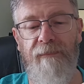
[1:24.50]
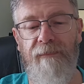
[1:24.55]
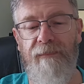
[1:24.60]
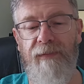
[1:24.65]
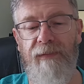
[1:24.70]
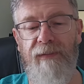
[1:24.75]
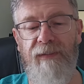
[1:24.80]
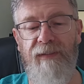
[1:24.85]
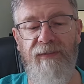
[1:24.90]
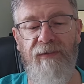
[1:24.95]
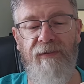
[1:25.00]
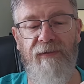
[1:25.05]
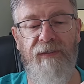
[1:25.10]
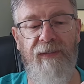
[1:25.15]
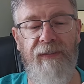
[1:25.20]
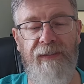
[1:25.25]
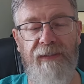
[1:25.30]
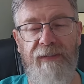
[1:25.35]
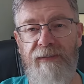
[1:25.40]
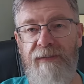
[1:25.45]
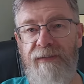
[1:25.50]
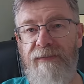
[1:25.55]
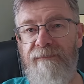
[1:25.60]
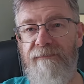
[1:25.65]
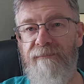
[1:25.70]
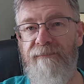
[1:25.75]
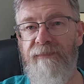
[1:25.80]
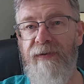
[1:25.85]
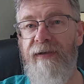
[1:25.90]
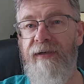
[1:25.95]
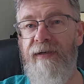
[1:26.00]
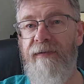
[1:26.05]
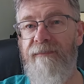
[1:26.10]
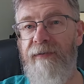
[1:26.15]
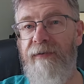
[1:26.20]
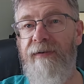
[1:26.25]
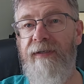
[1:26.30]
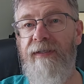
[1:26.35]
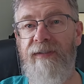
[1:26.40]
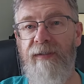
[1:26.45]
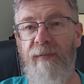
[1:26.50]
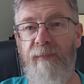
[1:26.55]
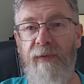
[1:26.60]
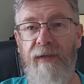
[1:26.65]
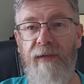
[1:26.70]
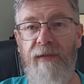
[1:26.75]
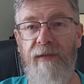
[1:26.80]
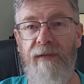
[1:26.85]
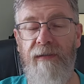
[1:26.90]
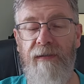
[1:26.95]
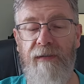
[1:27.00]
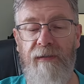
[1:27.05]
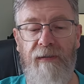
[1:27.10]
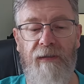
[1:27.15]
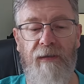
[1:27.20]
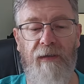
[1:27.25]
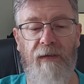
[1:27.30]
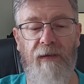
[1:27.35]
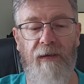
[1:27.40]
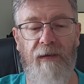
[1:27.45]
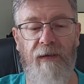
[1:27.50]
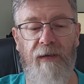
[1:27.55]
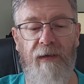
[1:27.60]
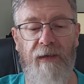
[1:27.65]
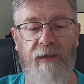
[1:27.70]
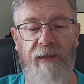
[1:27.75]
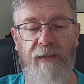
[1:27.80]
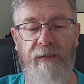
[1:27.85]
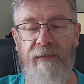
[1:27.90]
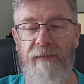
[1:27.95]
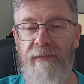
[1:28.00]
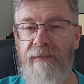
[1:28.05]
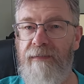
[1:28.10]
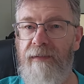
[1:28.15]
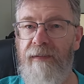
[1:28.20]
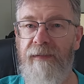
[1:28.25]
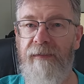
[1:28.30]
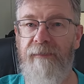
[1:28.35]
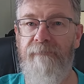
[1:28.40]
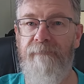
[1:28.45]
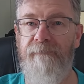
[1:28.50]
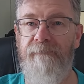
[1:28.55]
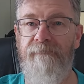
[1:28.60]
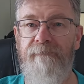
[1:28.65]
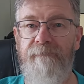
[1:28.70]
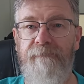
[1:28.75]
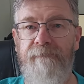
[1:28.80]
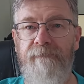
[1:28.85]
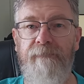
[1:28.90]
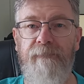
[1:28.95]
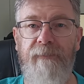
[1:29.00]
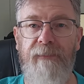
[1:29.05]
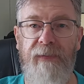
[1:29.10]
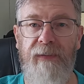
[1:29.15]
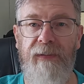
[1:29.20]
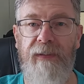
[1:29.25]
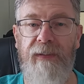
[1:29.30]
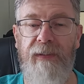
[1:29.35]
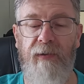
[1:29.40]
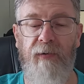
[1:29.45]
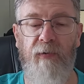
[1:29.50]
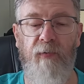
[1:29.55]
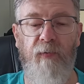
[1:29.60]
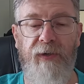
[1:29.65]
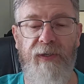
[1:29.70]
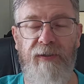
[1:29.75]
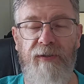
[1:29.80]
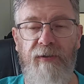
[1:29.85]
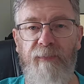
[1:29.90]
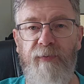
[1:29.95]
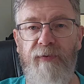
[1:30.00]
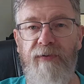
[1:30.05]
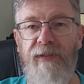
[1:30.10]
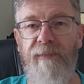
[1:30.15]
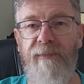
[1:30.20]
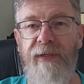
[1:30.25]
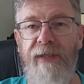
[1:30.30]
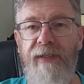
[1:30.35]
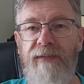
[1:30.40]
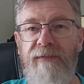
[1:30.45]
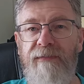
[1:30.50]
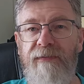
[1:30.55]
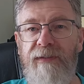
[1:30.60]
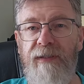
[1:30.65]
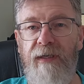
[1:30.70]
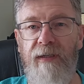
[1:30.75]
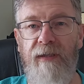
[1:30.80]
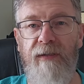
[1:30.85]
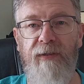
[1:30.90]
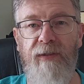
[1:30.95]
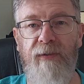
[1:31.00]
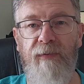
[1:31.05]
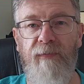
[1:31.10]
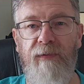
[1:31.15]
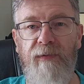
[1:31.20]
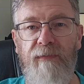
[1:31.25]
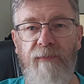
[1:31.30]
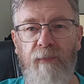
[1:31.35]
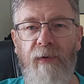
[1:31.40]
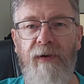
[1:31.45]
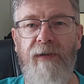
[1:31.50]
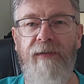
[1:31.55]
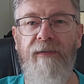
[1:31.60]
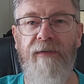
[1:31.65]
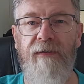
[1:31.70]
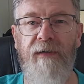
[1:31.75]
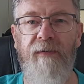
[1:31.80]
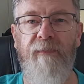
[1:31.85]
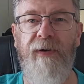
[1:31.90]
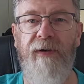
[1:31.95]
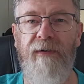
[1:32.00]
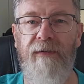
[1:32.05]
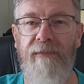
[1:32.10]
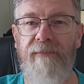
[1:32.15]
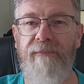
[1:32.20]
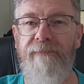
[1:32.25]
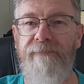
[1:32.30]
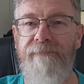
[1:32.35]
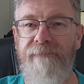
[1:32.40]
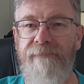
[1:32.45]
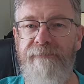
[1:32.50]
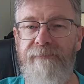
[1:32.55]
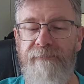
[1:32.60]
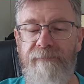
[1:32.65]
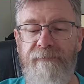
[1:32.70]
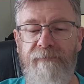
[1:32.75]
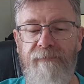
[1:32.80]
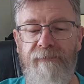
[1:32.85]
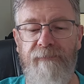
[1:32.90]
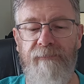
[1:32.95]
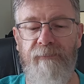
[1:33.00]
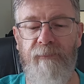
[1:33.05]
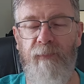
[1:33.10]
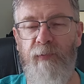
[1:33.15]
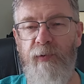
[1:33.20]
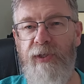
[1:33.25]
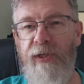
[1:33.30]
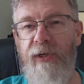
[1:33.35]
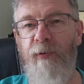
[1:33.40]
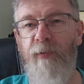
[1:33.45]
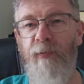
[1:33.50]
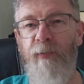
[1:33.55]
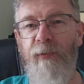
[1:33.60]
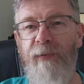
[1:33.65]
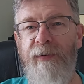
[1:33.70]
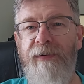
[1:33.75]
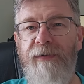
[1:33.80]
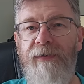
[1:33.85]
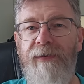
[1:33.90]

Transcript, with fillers: The design is very, very similar. And um, when you put them next to each other, you would wonder about, you know,